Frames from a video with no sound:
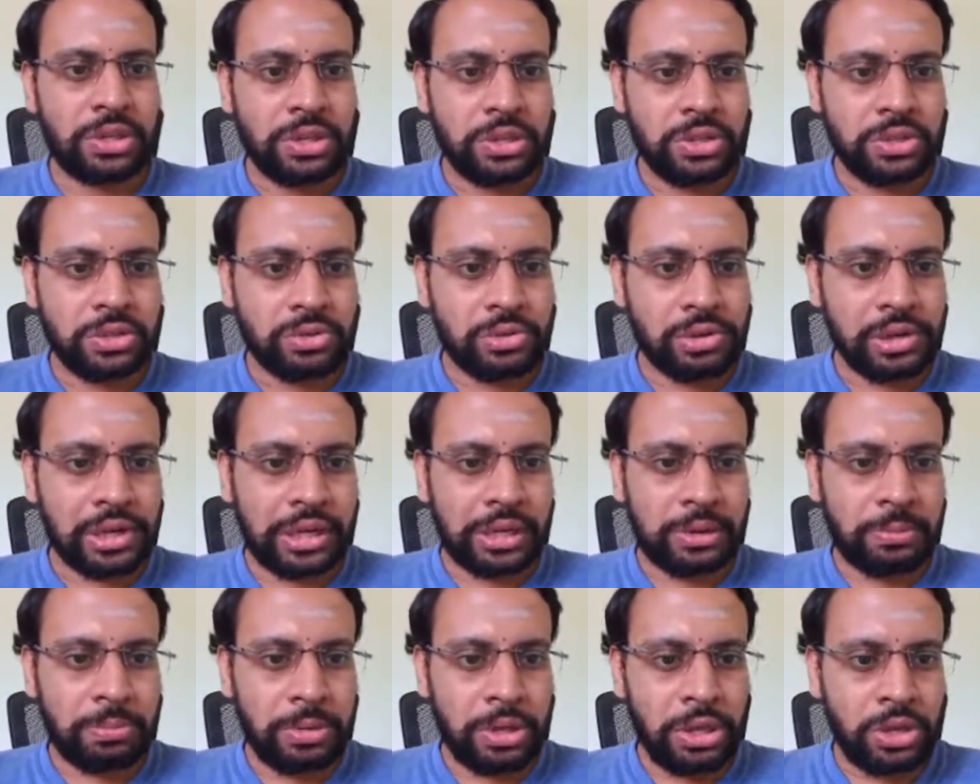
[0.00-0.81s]
So
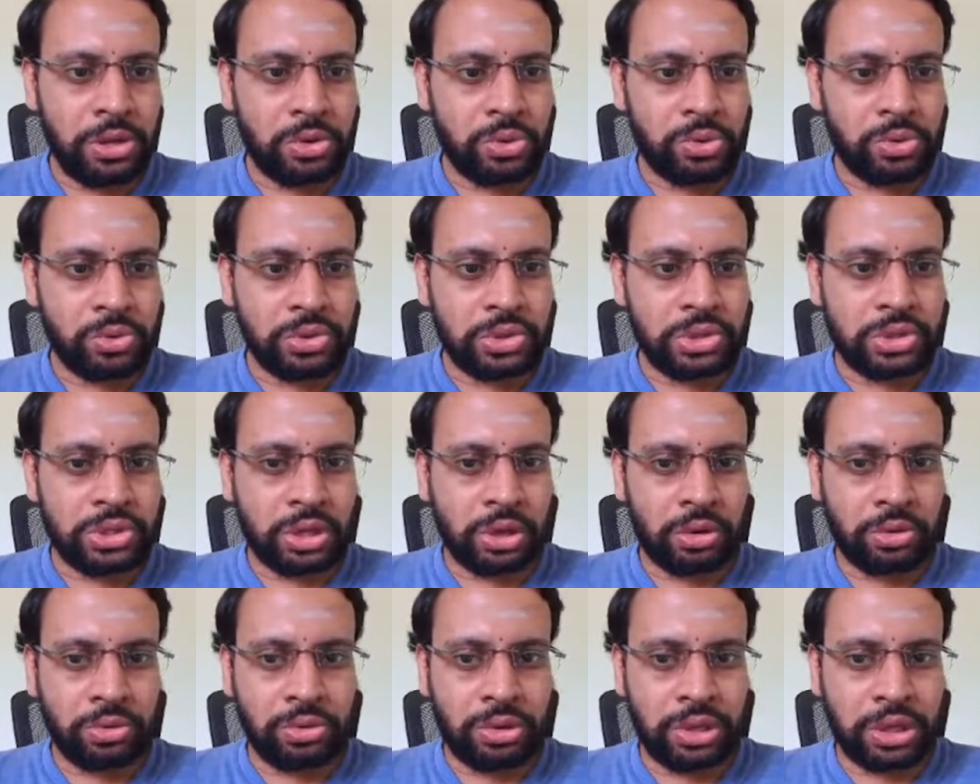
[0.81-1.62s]
let me use
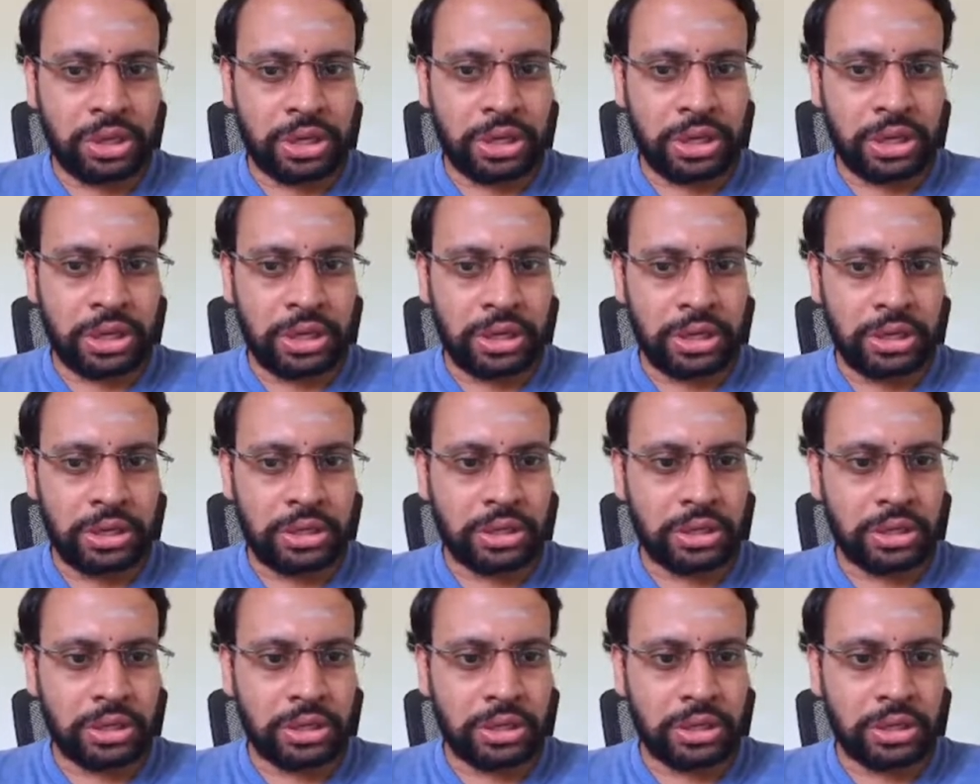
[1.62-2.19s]
now here,